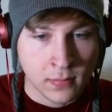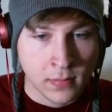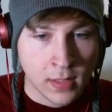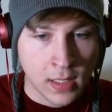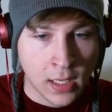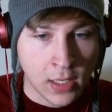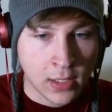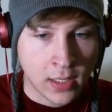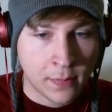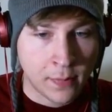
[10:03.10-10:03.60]

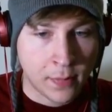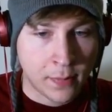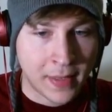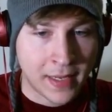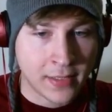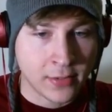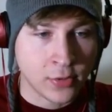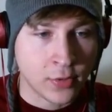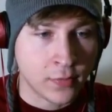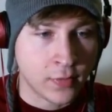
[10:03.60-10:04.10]
I'll keep your
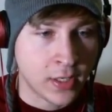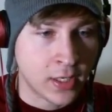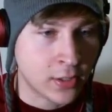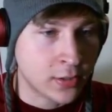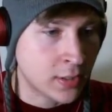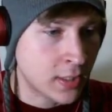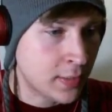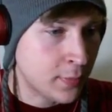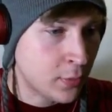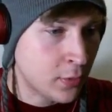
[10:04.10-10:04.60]
pants over here,
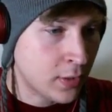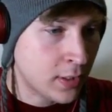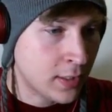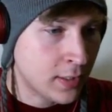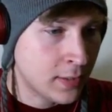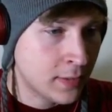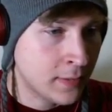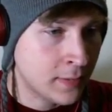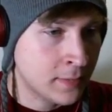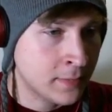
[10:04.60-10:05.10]
Sonny boy.
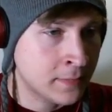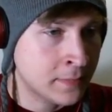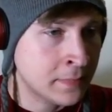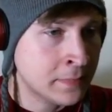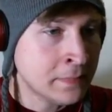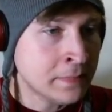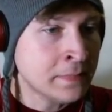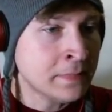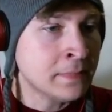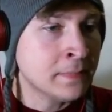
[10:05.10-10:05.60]

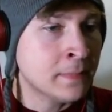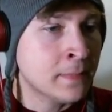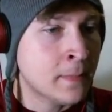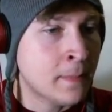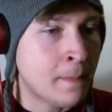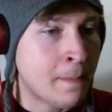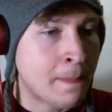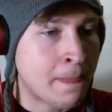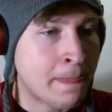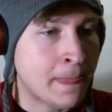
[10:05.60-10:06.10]

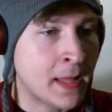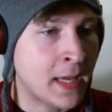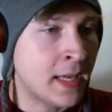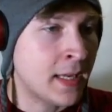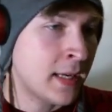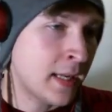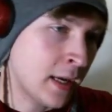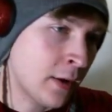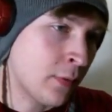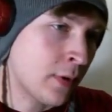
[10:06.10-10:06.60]
And
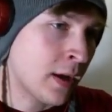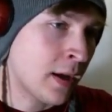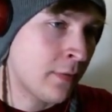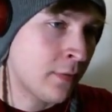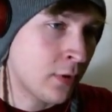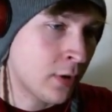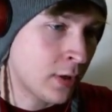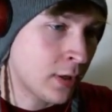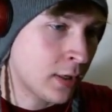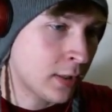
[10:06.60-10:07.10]
yeah, we got
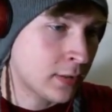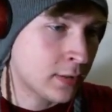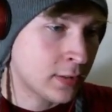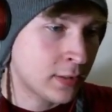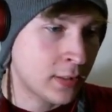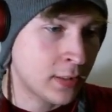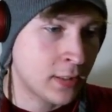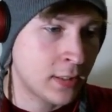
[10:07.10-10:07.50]
Veradux.